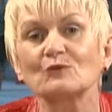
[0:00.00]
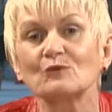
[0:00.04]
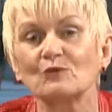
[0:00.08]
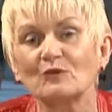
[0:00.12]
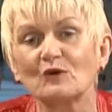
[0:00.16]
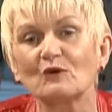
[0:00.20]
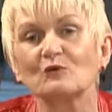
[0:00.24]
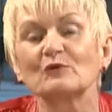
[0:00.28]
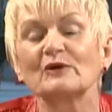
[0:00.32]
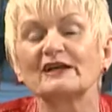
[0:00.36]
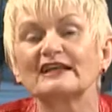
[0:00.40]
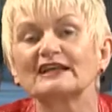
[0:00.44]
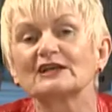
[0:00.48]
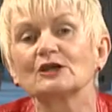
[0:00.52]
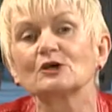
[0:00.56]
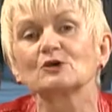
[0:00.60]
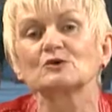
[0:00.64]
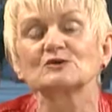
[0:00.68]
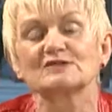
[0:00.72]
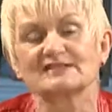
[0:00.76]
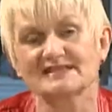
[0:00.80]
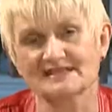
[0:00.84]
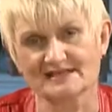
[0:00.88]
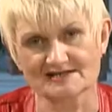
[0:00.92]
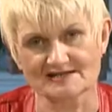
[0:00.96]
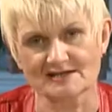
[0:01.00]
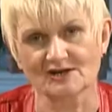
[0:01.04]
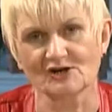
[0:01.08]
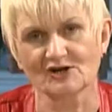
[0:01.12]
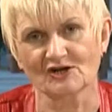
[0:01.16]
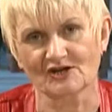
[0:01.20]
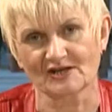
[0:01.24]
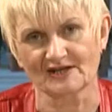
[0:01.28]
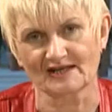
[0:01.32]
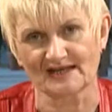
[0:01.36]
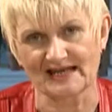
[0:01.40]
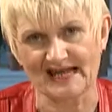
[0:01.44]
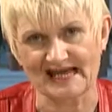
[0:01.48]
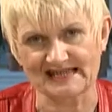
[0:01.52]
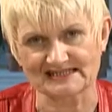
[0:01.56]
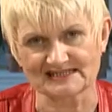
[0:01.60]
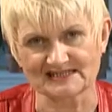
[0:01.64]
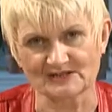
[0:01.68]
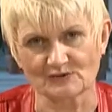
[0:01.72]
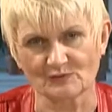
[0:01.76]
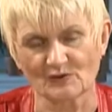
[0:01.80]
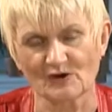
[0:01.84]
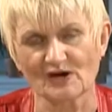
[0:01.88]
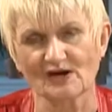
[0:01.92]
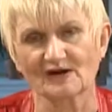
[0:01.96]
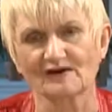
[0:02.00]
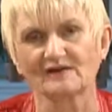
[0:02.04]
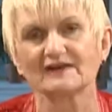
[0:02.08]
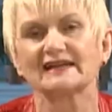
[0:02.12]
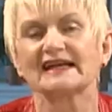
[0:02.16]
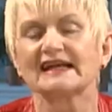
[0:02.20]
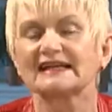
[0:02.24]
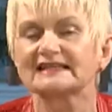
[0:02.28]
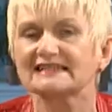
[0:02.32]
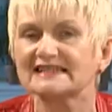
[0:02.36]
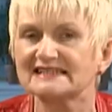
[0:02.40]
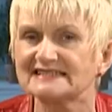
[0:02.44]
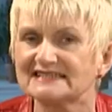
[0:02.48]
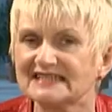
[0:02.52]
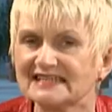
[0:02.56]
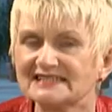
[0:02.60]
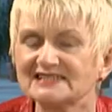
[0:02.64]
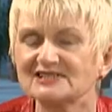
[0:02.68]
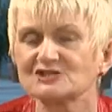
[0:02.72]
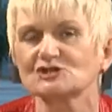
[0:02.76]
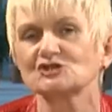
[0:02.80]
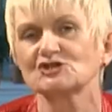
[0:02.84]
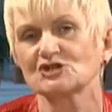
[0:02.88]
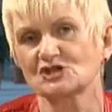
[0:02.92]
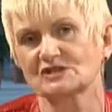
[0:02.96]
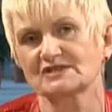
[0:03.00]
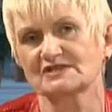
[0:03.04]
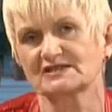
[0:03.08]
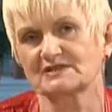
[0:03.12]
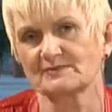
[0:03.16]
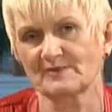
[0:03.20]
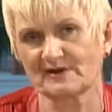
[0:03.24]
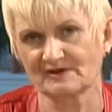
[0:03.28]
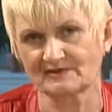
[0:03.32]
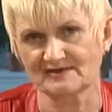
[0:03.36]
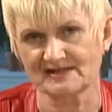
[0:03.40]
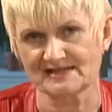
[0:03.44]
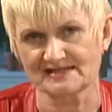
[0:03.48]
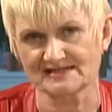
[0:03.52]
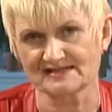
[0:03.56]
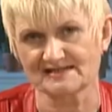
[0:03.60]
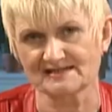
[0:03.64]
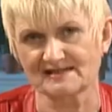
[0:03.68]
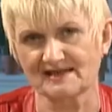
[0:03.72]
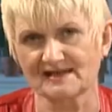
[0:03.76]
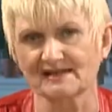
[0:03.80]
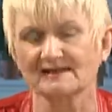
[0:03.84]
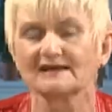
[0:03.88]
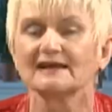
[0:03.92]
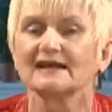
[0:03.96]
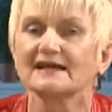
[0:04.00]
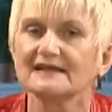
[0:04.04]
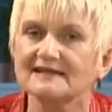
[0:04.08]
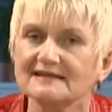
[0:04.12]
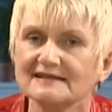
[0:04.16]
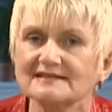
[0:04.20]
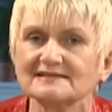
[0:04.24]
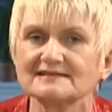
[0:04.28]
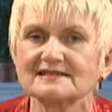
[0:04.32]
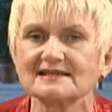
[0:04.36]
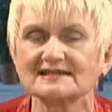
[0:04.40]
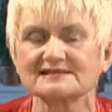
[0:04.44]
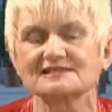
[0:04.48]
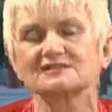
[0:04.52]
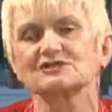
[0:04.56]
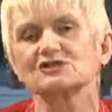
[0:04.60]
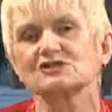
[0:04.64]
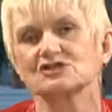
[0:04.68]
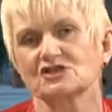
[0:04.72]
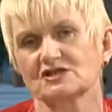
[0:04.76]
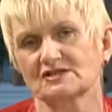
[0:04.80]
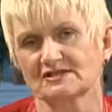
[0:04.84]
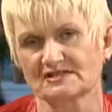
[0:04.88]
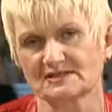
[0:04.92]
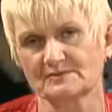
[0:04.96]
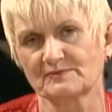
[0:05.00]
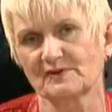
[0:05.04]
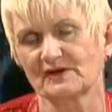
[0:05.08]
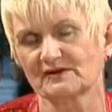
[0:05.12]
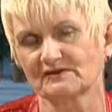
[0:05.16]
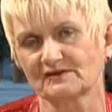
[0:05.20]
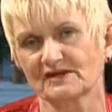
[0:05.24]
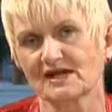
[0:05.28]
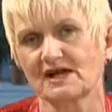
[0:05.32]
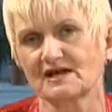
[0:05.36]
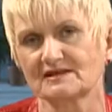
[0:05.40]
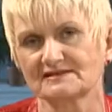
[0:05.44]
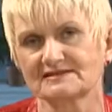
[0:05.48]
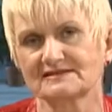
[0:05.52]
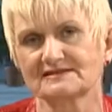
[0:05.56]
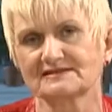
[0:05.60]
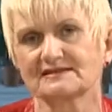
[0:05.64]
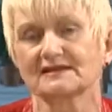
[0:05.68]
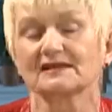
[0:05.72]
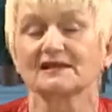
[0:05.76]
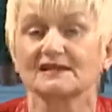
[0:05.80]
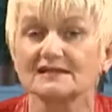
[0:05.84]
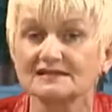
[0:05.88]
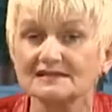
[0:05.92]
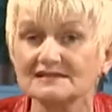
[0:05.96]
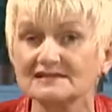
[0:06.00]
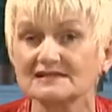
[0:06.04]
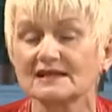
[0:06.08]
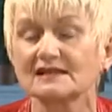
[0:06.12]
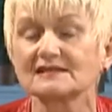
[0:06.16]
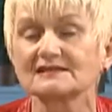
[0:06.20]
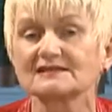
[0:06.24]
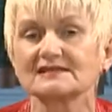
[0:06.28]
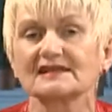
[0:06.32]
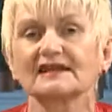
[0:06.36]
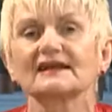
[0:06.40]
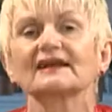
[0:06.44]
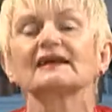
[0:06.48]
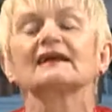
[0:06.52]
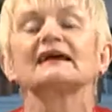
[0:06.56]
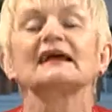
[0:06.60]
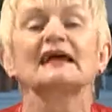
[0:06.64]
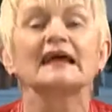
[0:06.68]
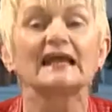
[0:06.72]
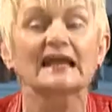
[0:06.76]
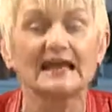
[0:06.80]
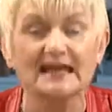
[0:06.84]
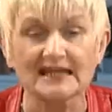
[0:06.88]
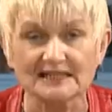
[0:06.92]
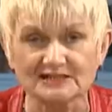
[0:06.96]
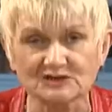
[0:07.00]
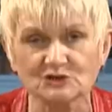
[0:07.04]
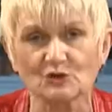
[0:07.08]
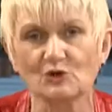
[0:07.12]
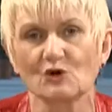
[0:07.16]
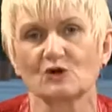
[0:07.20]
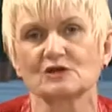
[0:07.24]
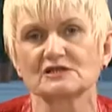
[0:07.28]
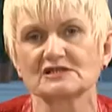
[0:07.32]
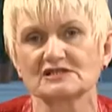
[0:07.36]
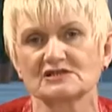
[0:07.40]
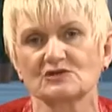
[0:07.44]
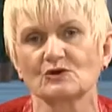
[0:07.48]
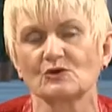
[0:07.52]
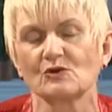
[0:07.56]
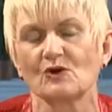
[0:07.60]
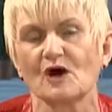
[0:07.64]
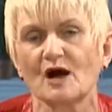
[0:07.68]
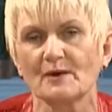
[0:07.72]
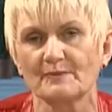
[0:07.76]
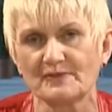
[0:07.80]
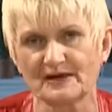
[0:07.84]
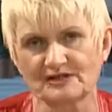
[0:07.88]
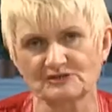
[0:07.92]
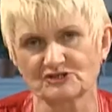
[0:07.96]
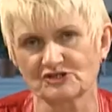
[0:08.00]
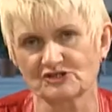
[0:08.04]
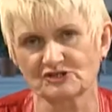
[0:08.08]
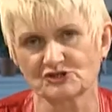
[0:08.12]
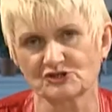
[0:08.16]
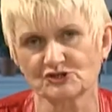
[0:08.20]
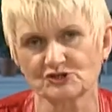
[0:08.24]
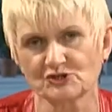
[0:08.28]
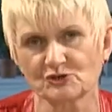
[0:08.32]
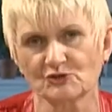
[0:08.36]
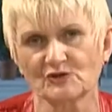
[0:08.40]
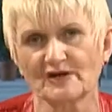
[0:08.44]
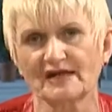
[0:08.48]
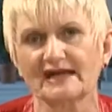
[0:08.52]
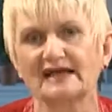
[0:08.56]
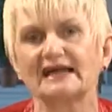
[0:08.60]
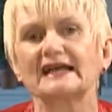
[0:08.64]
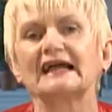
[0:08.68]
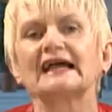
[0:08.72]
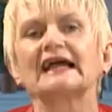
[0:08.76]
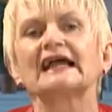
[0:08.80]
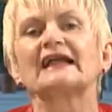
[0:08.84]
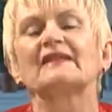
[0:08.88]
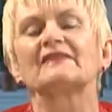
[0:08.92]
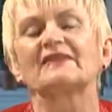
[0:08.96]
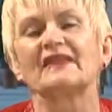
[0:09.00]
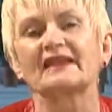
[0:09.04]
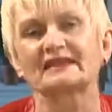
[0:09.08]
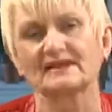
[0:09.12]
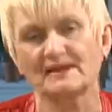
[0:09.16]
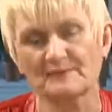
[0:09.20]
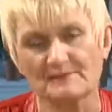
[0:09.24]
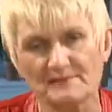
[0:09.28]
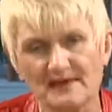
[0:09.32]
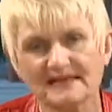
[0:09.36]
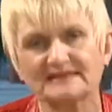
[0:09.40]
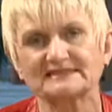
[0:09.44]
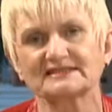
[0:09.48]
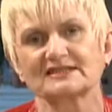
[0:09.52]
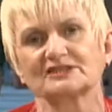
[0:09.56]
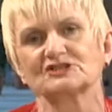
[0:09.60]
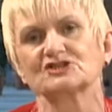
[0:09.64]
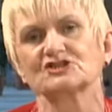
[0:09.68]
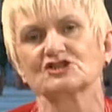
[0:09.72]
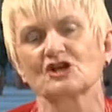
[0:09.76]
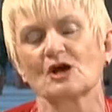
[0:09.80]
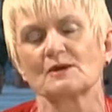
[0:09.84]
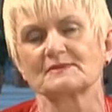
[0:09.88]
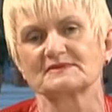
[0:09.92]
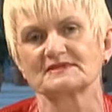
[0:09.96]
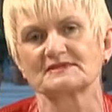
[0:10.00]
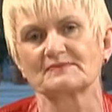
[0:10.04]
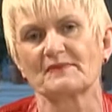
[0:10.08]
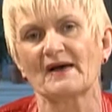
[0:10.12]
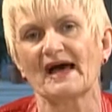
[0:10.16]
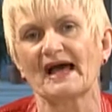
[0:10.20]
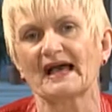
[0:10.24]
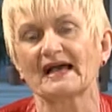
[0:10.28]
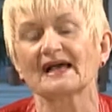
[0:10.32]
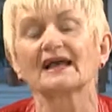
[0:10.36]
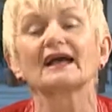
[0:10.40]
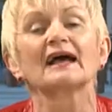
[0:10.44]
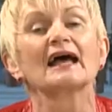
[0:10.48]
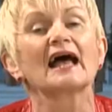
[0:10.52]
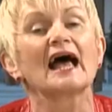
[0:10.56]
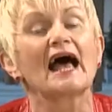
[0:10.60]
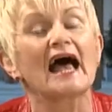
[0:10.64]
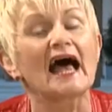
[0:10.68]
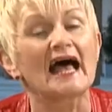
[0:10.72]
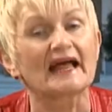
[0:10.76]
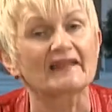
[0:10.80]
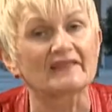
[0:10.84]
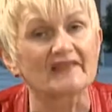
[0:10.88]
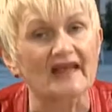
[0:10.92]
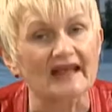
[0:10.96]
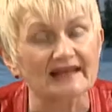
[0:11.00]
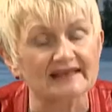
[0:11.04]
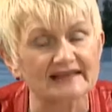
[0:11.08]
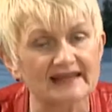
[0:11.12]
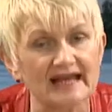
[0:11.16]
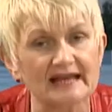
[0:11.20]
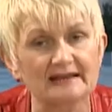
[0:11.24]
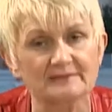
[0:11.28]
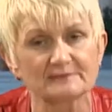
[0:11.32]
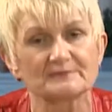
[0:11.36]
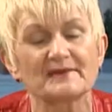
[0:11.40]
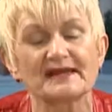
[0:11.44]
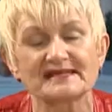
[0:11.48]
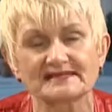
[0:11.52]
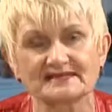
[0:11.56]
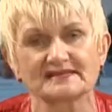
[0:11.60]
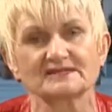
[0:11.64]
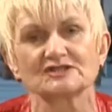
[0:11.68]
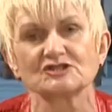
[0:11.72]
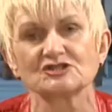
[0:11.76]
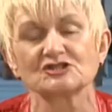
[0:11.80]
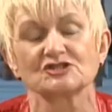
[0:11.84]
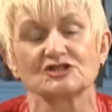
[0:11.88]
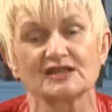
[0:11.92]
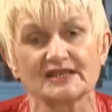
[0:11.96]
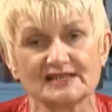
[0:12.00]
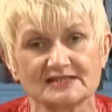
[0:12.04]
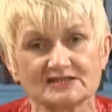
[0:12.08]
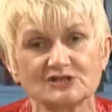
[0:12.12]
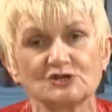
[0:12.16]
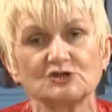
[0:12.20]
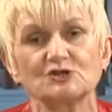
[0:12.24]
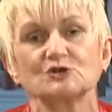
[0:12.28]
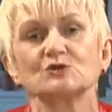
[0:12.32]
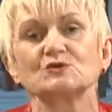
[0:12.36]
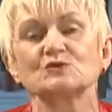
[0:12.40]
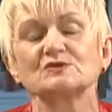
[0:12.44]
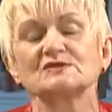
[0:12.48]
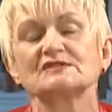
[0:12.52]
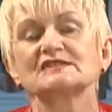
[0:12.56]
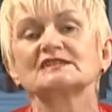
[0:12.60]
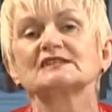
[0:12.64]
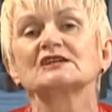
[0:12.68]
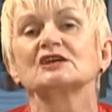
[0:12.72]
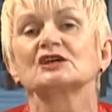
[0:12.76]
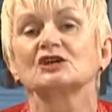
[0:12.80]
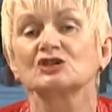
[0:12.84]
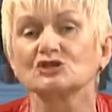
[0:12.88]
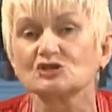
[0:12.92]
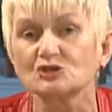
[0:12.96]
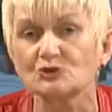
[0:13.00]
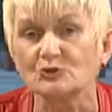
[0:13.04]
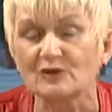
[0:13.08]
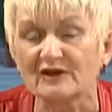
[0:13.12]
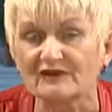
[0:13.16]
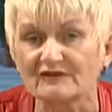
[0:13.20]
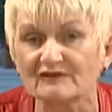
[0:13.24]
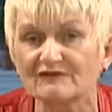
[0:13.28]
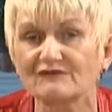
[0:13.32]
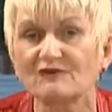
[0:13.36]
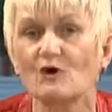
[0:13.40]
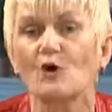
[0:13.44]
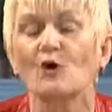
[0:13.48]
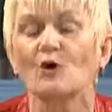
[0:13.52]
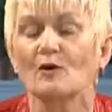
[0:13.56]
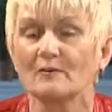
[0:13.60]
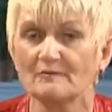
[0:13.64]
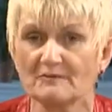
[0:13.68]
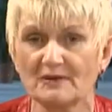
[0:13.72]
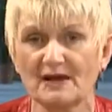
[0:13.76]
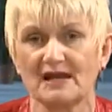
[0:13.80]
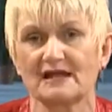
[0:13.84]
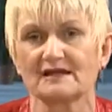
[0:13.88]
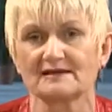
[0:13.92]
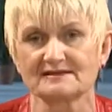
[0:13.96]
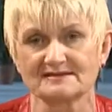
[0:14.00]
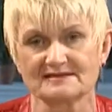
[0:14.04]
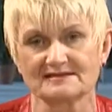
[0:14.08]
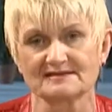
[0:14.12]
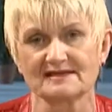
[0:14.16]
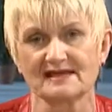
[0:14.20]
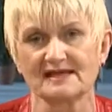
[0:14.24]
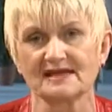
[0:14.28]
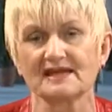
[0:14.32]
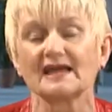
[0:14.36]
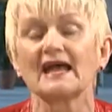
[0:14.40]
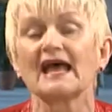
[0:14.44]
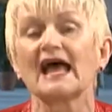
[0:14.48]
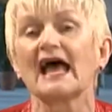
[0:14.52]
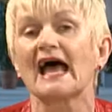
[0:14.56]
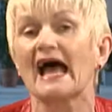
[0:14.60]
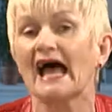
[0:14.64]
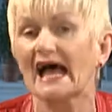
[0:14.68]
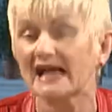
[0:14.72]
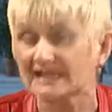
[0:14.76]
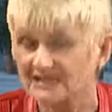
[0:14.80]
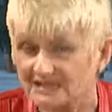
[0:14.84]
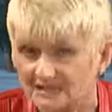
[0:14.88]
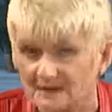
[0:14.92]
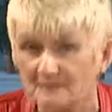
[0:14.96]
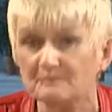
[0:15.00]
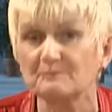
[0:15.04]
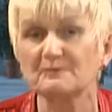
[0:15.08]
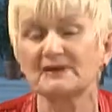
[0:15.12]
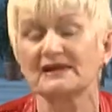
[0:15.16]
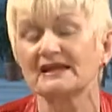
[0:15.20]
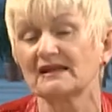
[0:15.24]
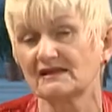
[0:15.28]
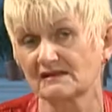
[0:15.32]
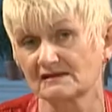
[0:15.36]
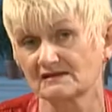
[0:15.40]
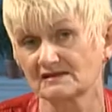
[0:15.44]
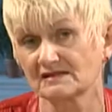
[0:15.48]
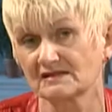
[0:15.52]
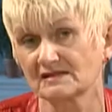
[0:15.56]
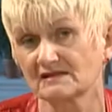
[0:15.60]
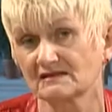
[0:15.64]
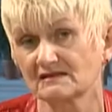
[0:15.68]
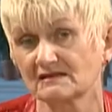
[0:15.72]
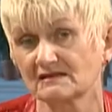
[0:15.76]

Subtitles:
we close the circle, as it were. This isn't just about listening. This isn't just about consulting. It's also about ensuring that the message comes back and that that message is used to inform policy and to build